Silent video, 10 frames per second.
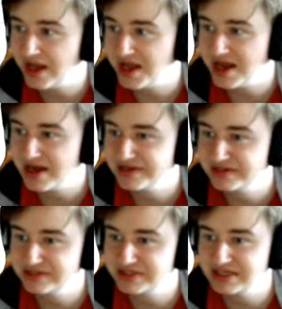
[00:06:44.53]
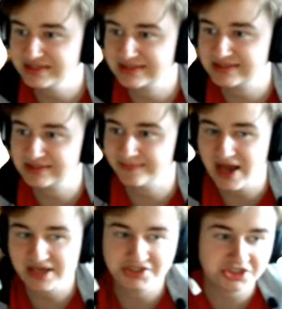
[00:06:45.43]
And this
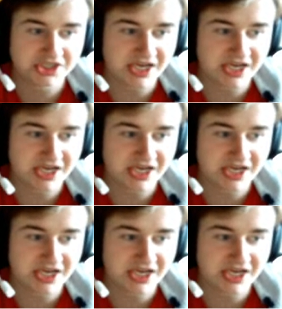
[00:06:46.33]
match